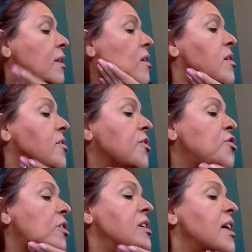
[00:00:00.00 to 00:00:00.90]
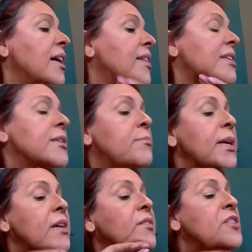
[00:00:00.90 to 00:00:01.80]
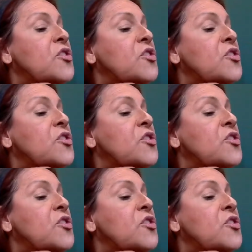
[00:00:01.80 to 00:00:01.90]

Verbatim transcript: along the jawline, that's a bit of a